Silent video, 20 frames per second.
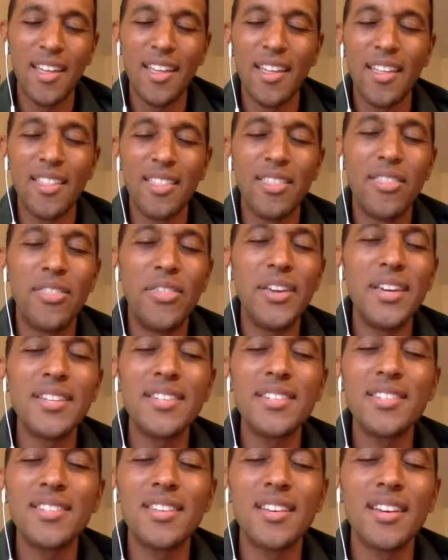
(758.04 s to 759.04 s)

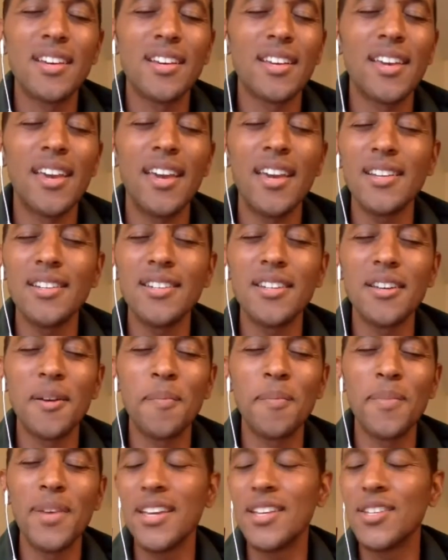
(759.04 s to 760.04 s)
This
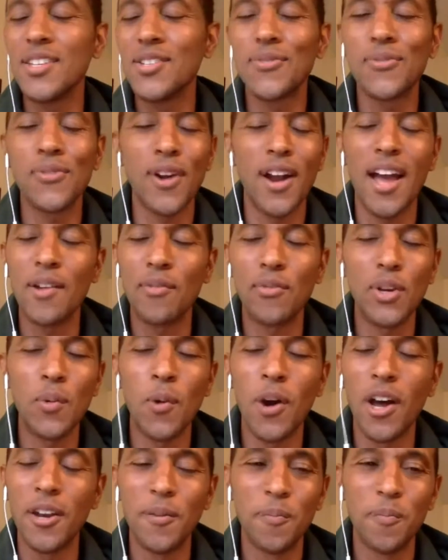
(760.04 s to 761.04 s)
kingdom is for
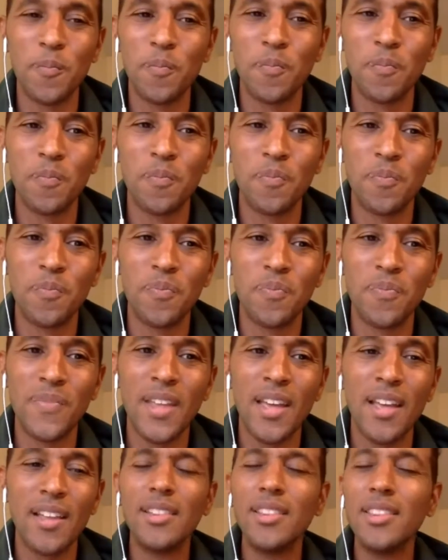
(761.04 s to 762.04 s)
everyone.
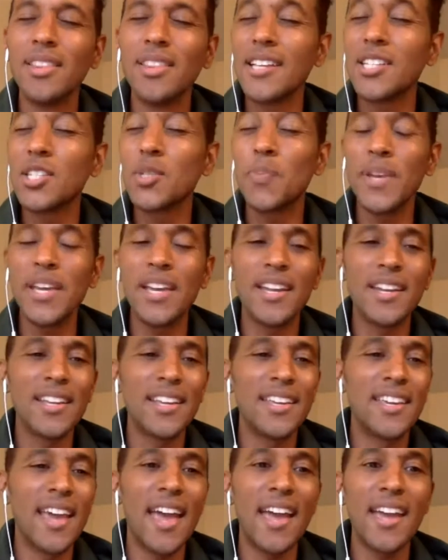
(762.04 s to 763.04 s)
Lesbian,
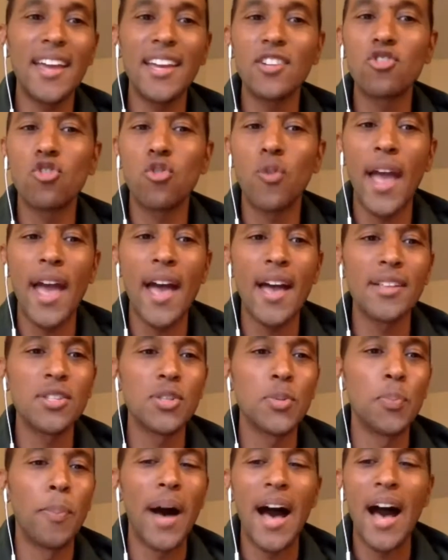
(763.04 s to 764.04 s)
gay,
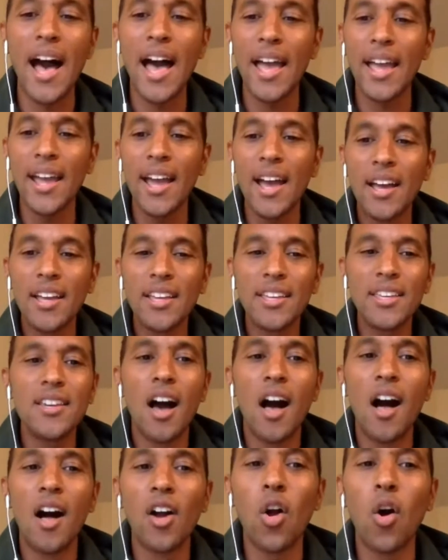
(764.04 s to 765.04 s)
trans, bi,
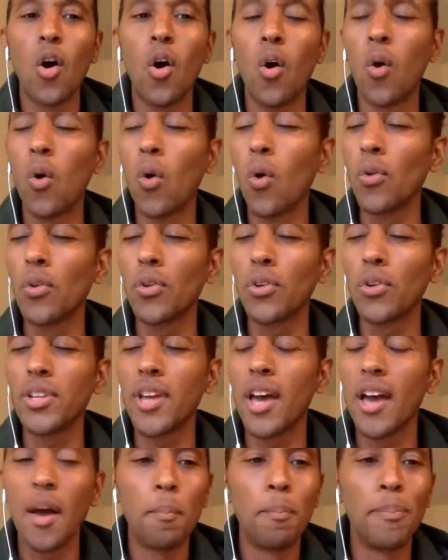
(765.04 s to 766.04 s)
young, old,
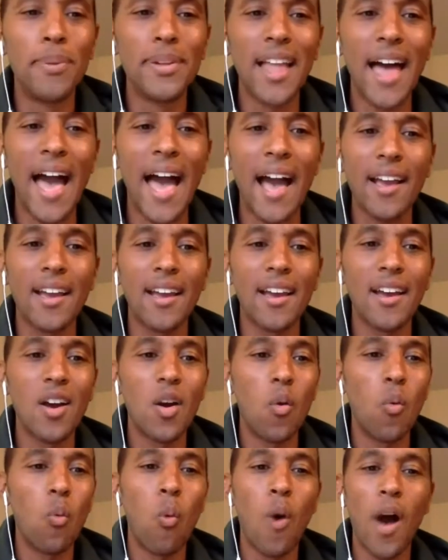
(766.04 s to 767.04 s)
black,
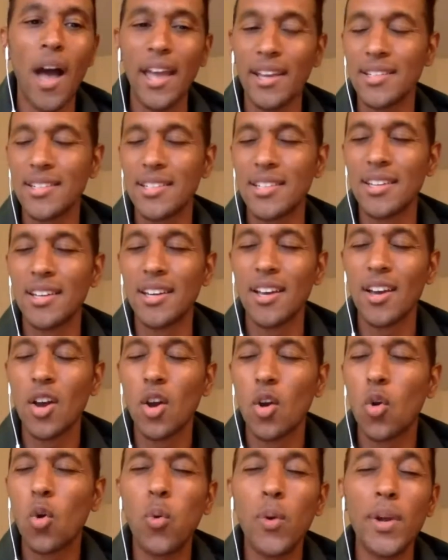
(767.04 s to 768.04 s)
white,
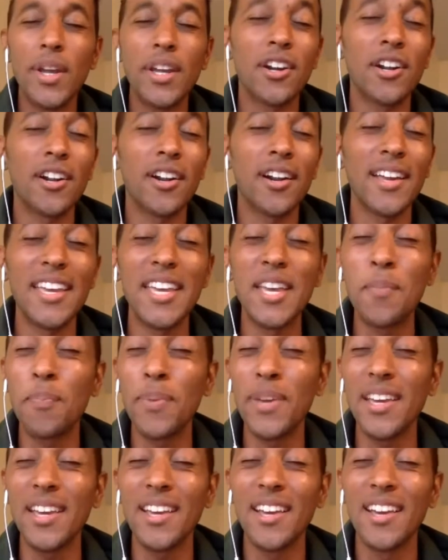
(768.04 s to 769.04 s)
queer,
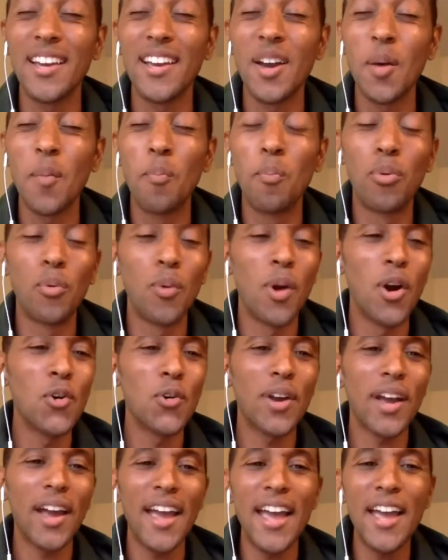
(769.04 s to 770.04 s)
hippie,
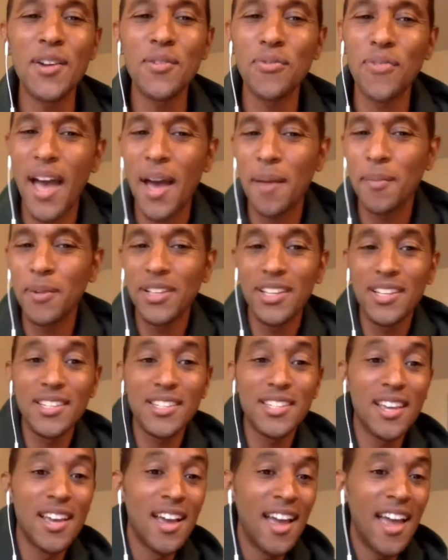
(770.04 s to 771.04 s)
broke and
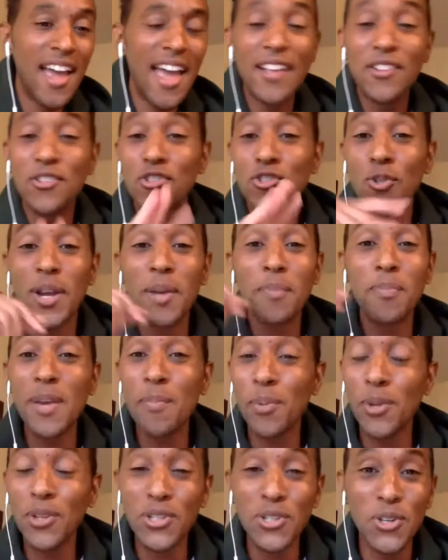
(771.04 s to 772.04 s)
fabulous, and straight
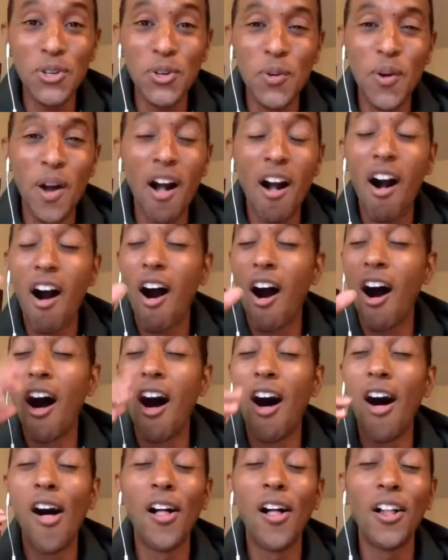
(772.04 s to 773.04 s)
people too,
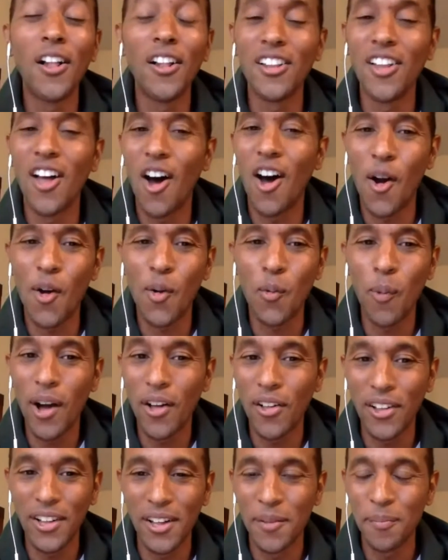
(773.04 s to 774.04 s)
all are
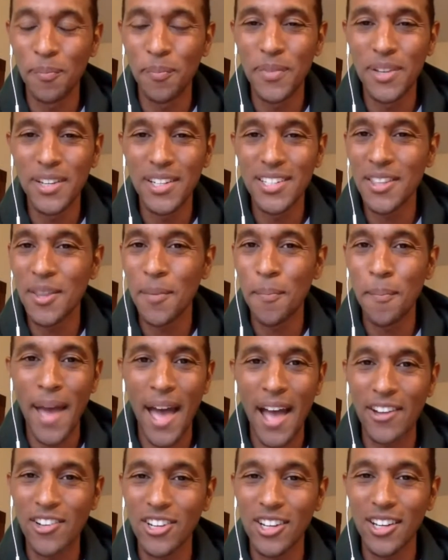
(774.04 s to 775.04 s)
welcome to the
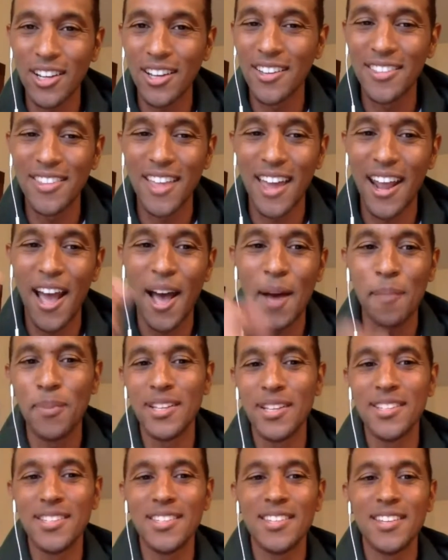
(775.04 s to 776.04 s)
magic that
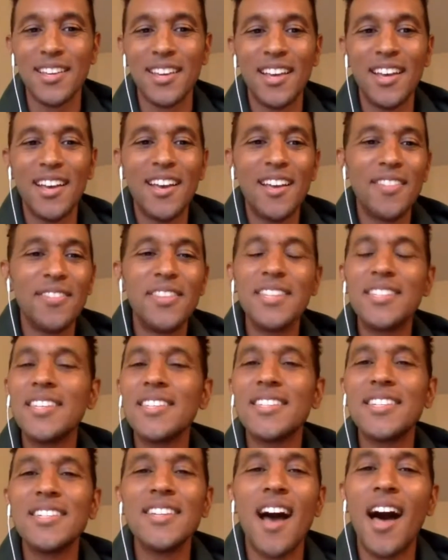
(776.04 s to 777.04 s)
happens. This
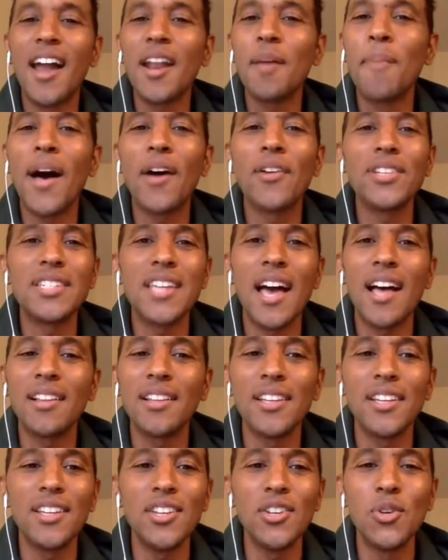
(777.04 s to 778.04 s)
is not about
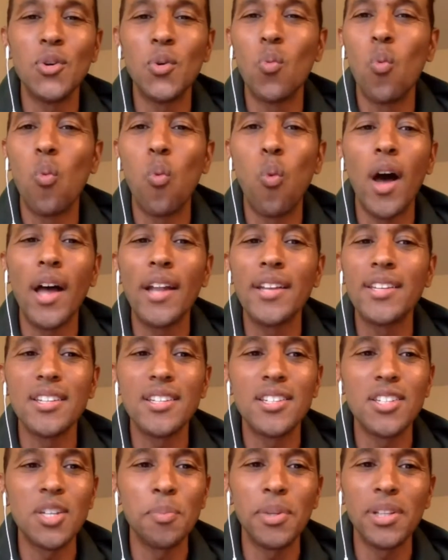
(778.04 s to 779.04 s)
telling you what
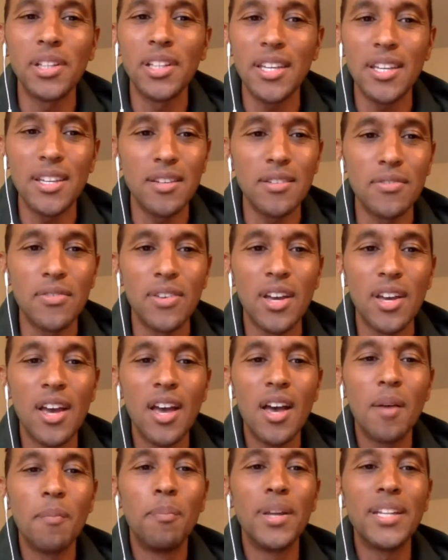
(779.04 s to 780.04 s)
to believe,
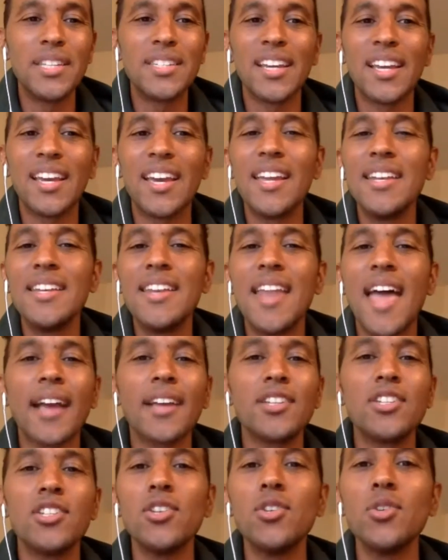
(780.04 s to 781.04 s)
but to
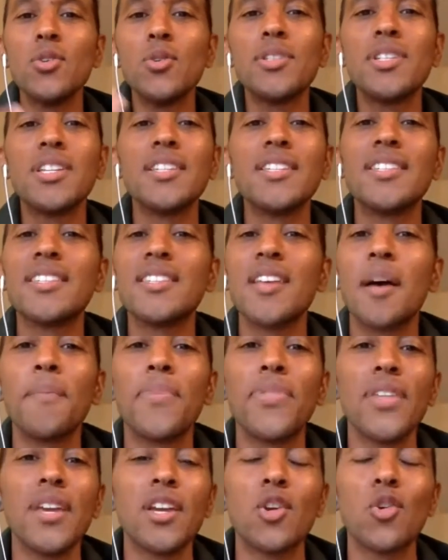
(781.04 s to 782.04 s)
connect you to
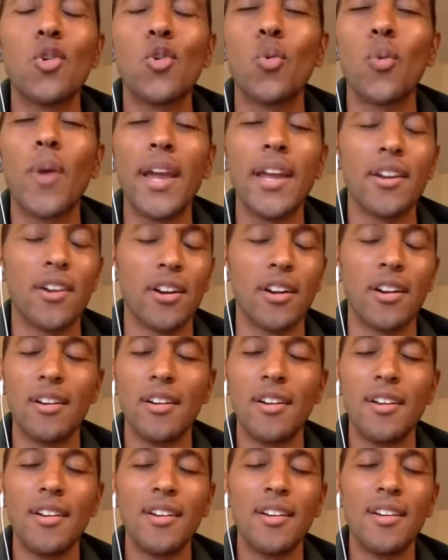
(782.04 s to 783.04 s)
something greater,
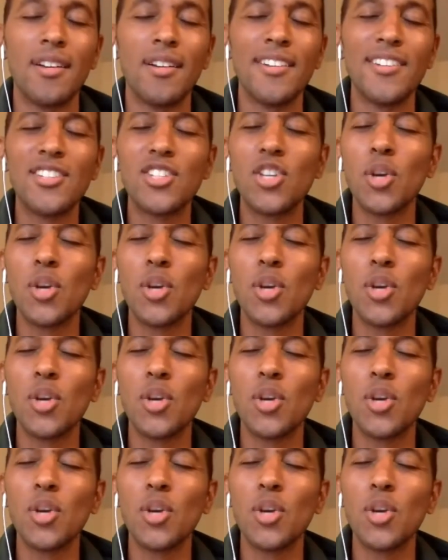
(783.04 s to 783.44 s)
to